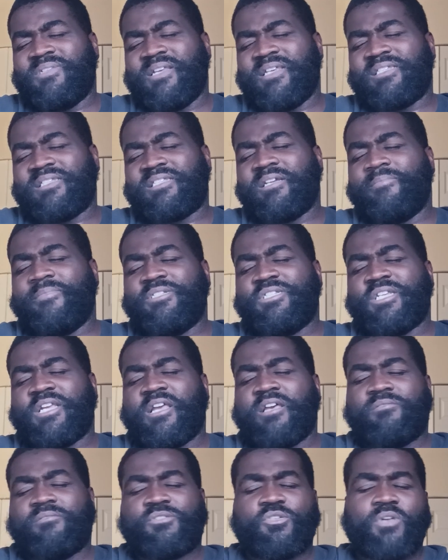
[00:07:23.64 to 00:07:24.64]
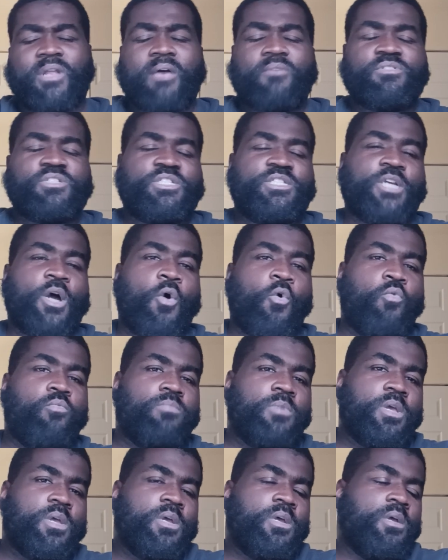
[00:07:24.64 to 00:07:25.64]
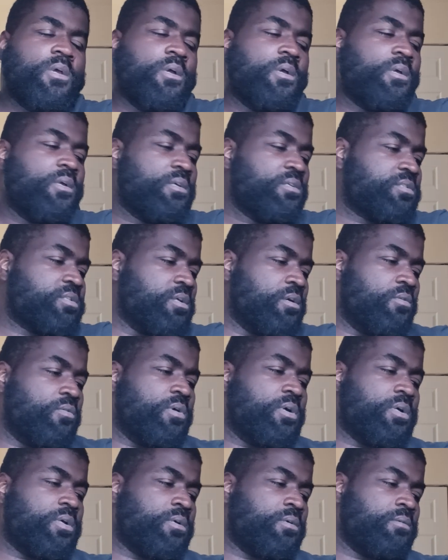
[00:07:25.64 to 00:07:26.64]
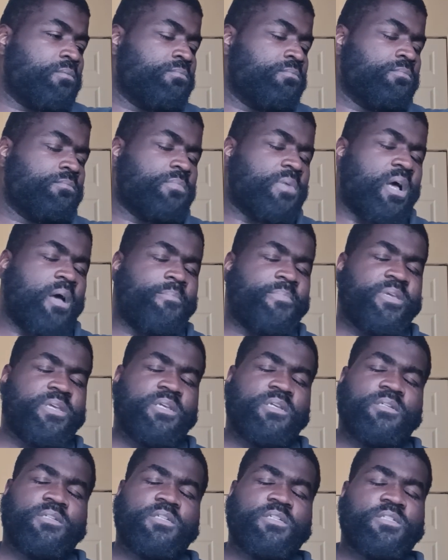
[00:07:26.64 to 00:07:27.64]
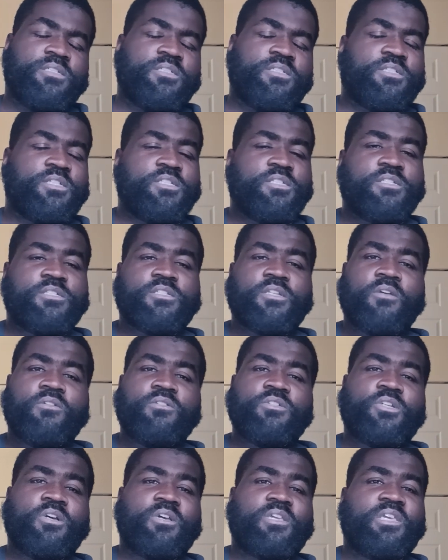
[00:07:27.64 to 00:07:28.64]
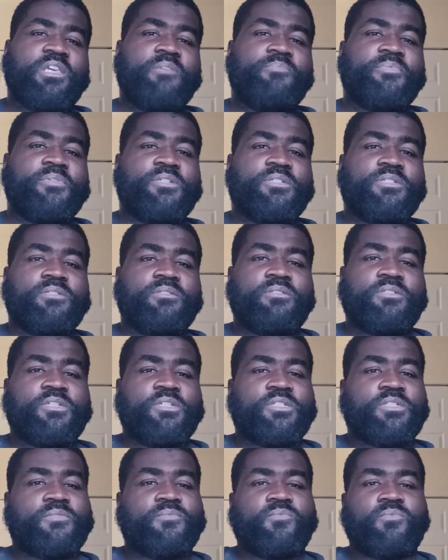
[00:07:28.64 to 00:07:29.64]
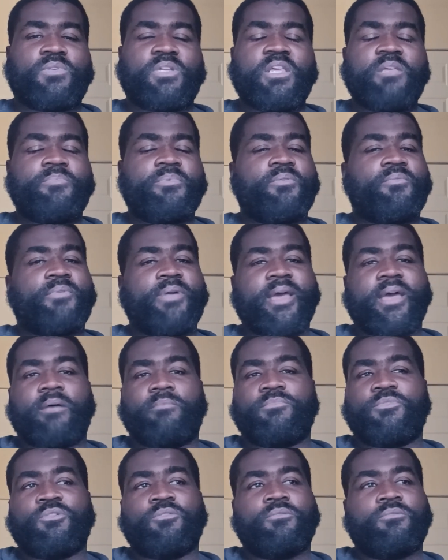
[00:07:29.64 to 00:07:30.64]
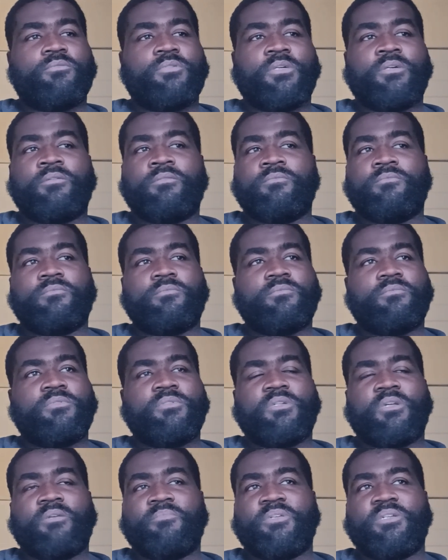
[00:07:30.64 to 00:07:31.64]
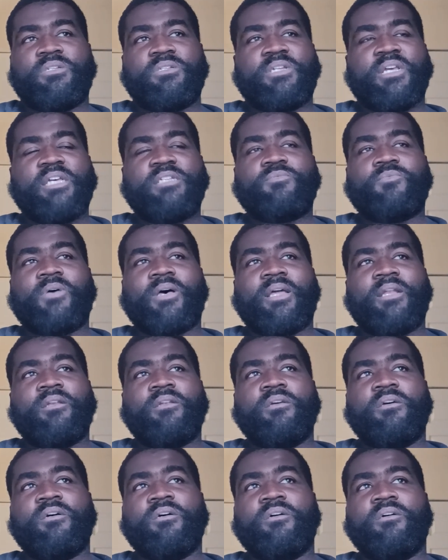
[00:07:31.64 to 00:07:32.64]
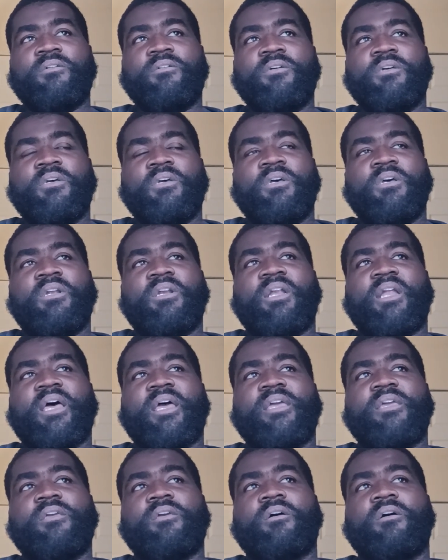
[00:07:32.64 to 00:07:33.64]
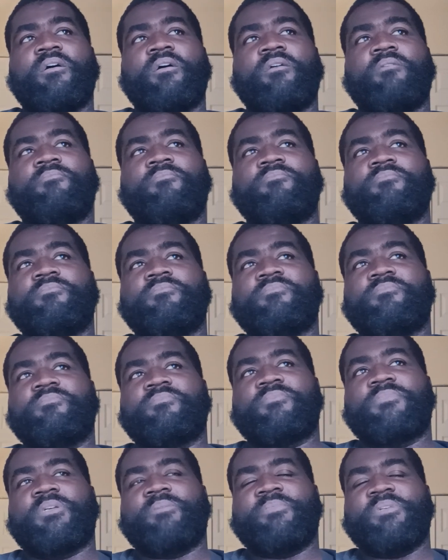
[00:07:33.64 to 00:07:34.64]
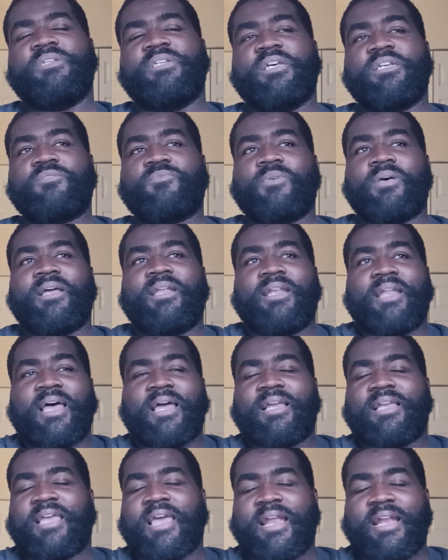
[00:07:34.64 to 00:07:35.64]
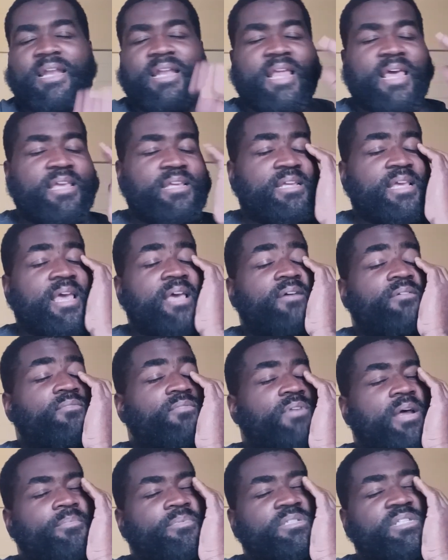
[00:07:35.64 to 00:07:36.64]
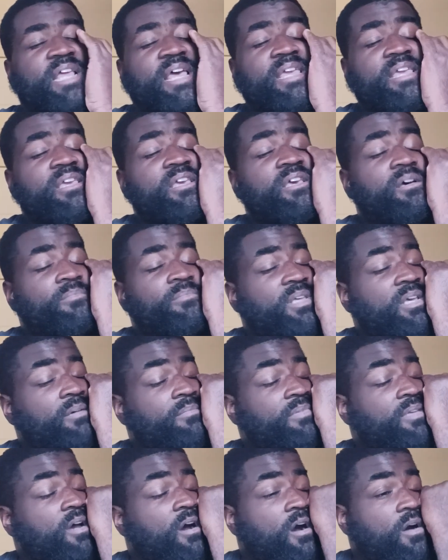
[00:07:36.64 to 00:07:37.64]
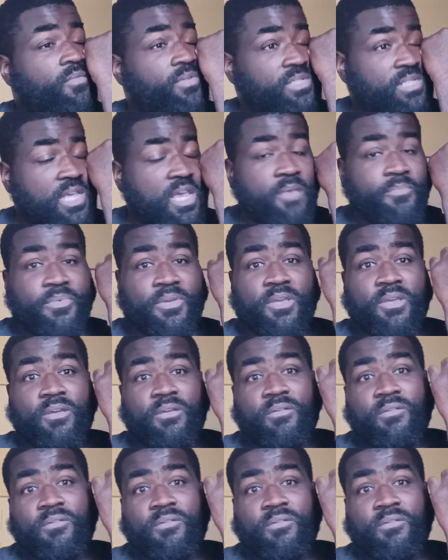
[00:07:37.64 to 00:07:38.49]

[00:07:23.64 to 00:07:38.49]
Summer Jam. So that was dope. So I mean, just as long as y'all keep it rap, dude. That's why I love, like, that's why I kind of like rappers like M always kept it.